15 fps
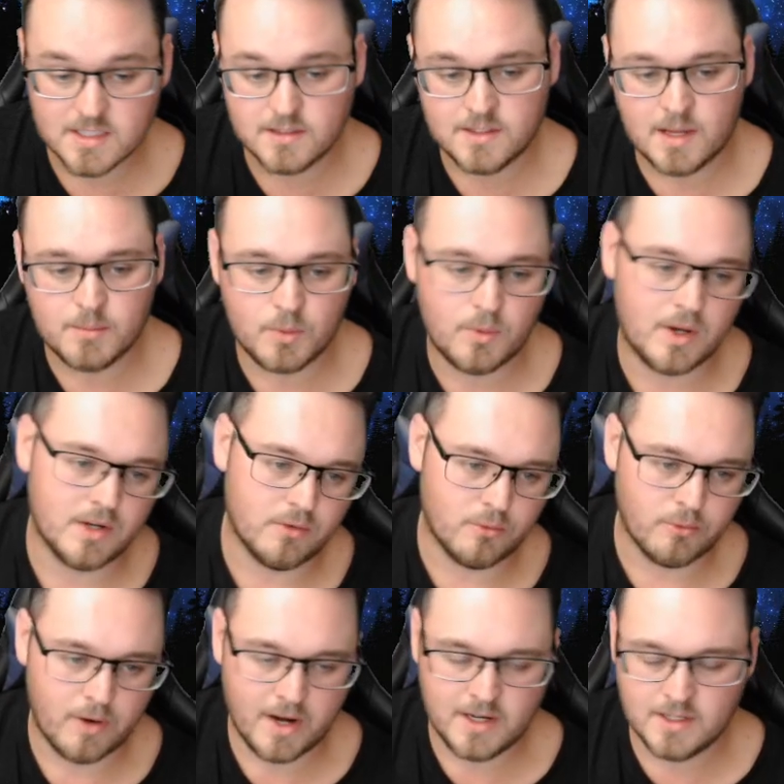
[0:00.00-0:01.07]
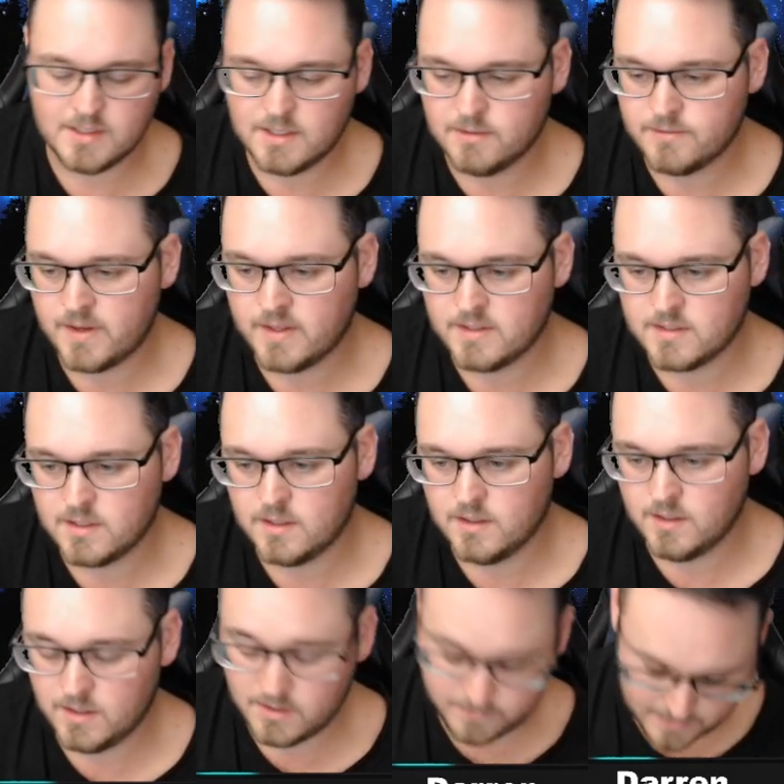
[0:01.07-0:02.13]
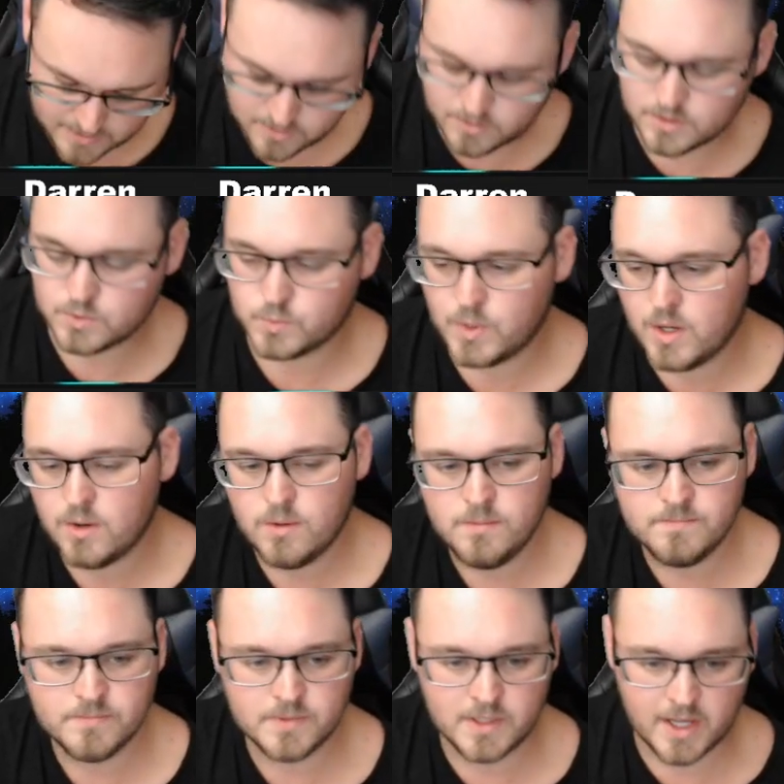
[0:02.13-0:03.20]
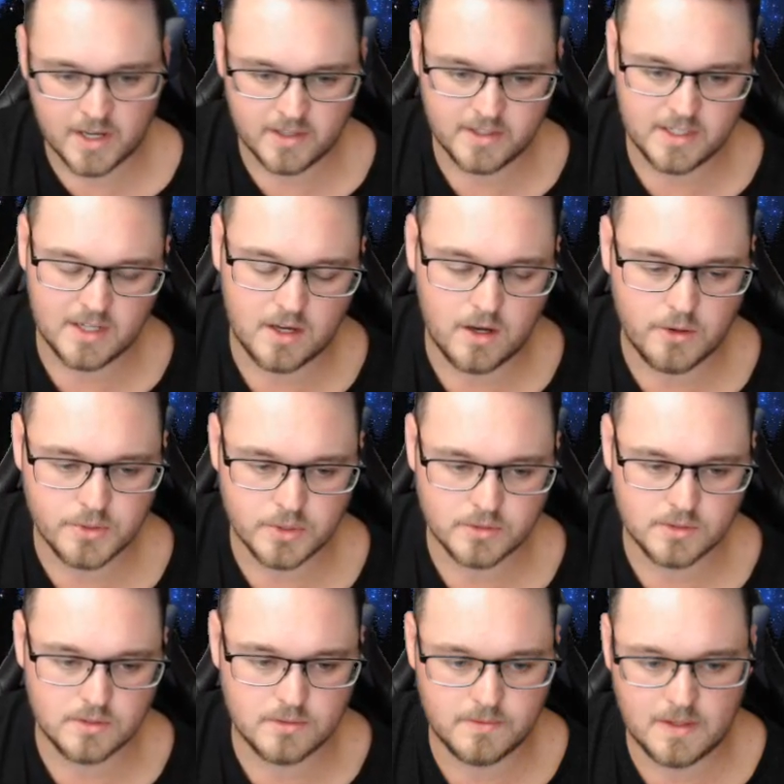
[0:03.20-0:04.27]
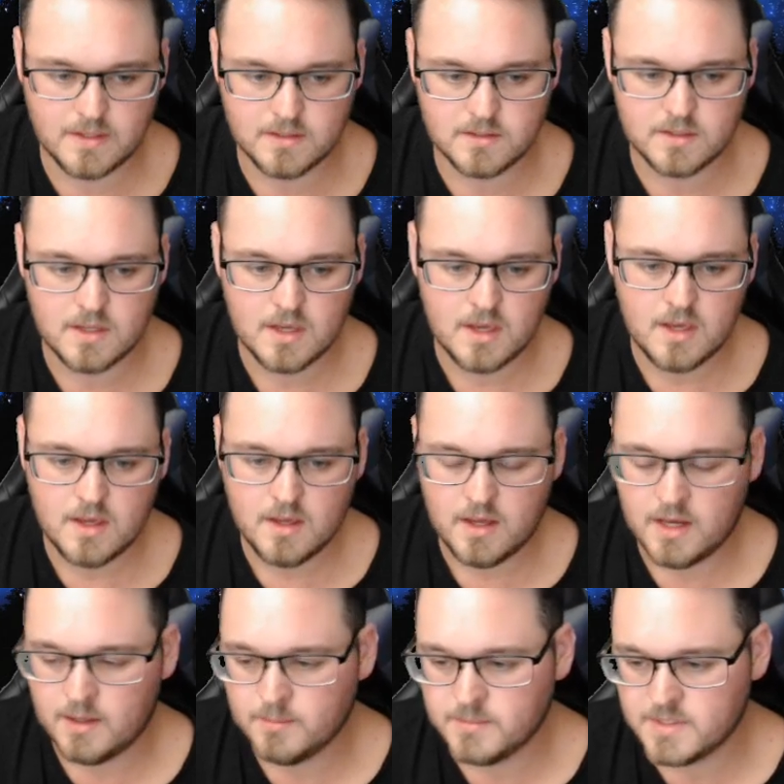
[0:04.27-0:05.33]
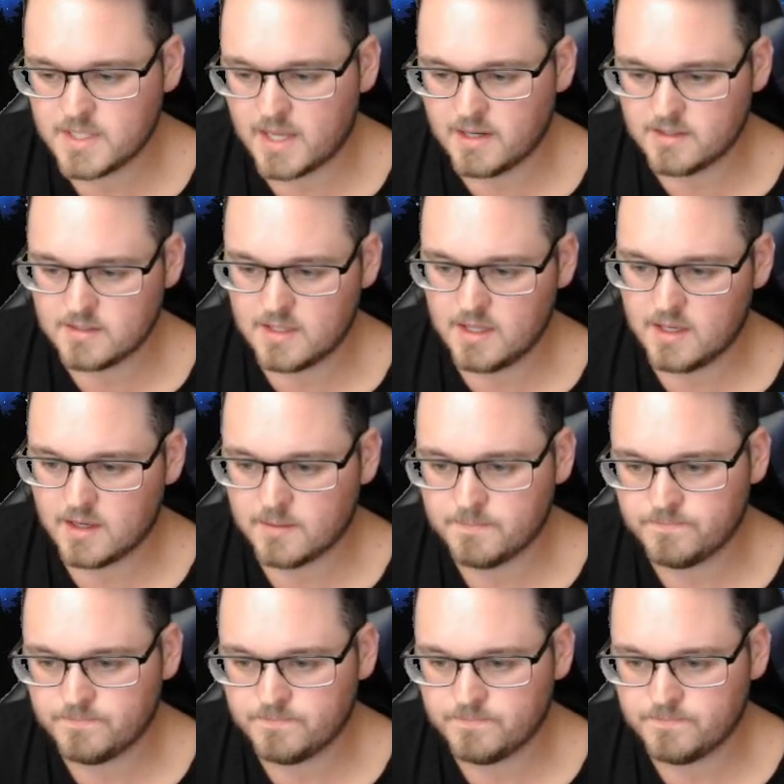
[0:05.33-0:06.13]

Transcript: number 1 rated defender as well. Luckily to hold on defense status there.